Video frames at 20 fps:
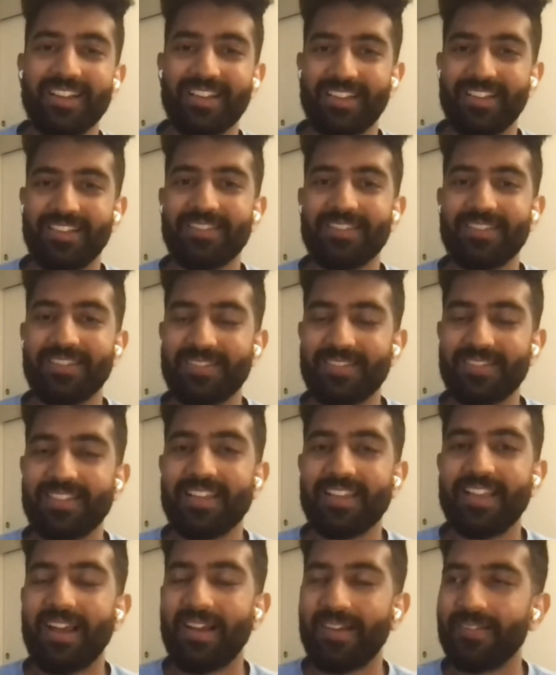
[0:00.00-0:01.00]
You
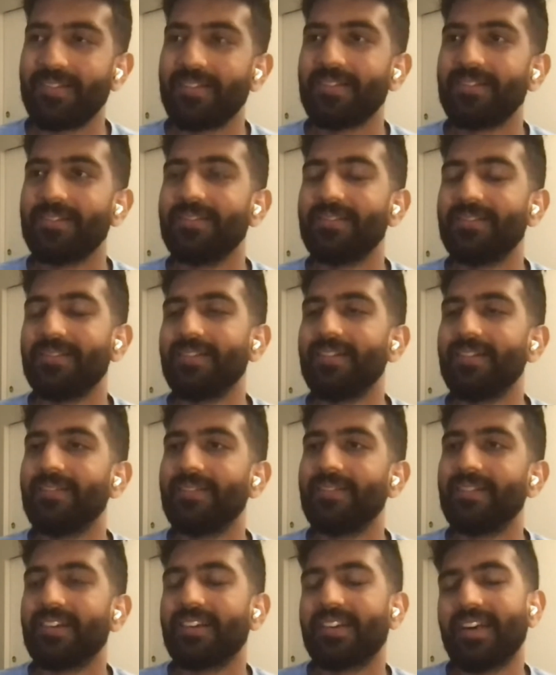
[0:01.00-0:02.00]
will have to
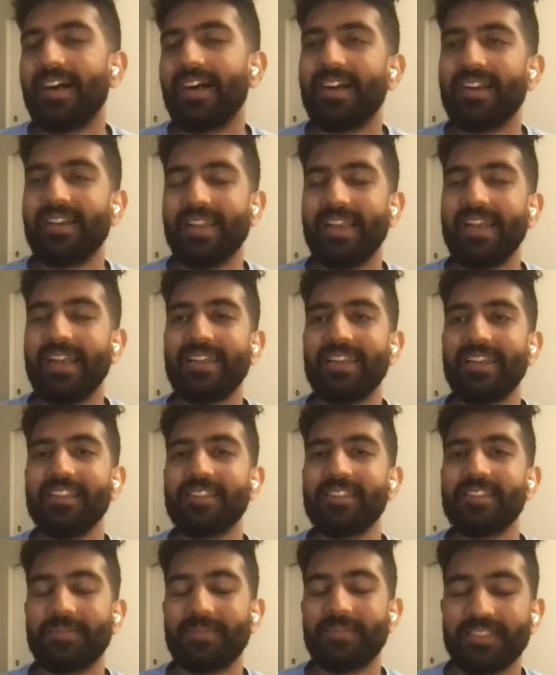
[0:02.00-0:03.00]
work hard at
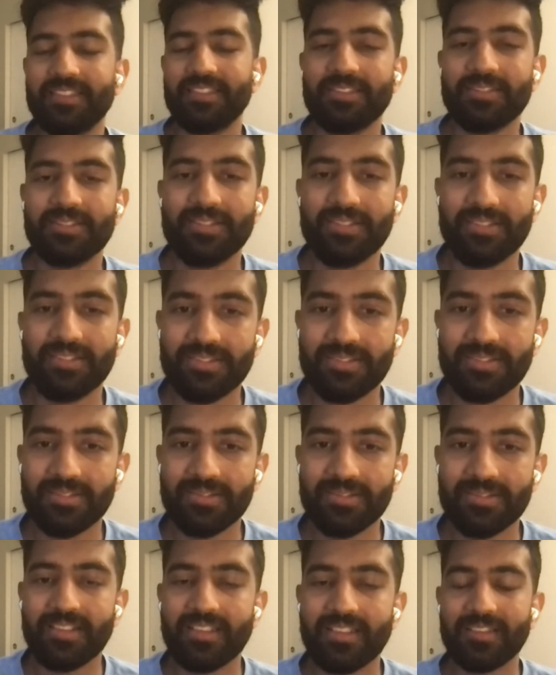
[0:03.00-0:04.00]
least once. So
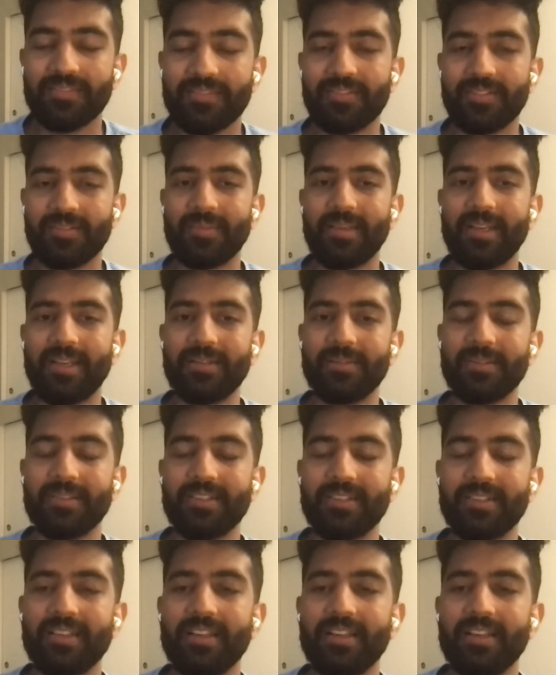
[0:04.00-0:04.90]
don't run from hard work.